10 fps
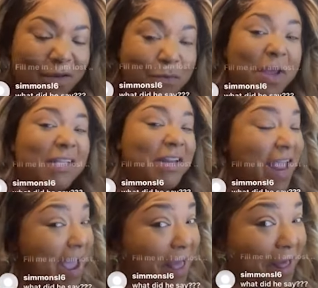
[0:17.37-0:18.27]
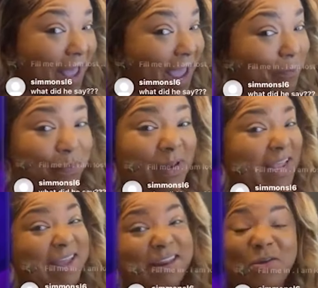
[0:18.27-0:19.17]
Miss Nell ain't
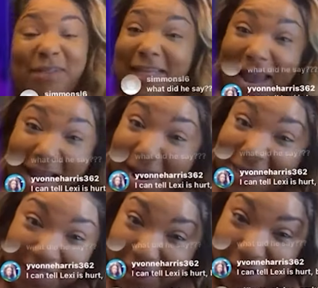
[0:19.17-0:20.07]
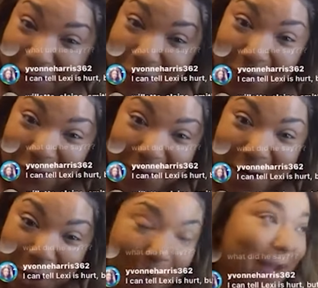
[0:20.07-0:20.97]
playing no side chick for
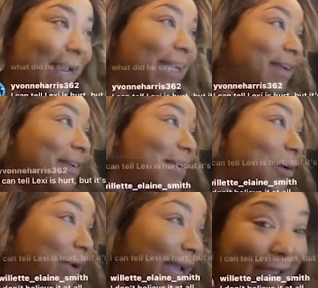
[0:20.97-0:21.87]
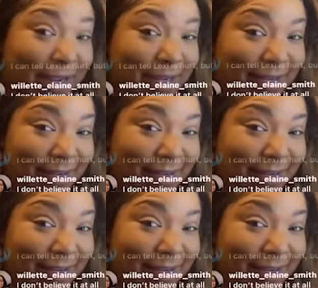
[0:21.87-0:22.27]
nobody, okay?